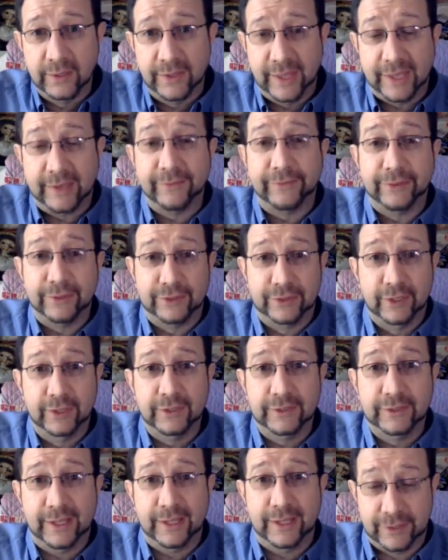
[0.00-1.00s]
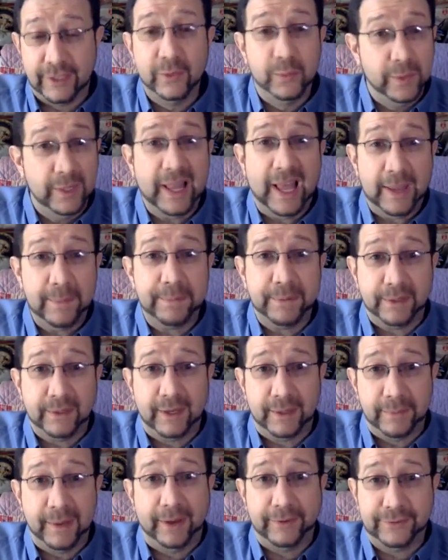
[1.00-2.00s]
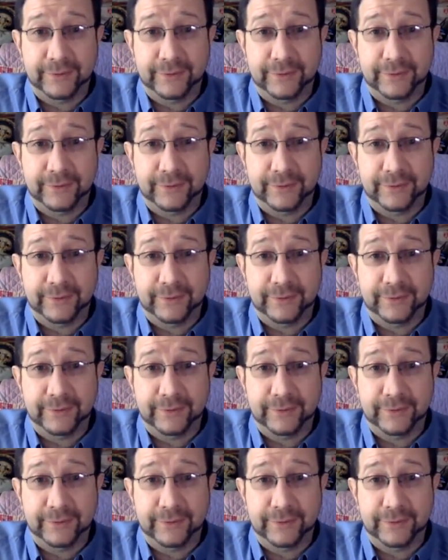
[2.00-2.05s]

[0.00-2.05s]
They can facilitate this. It will happen. I mean,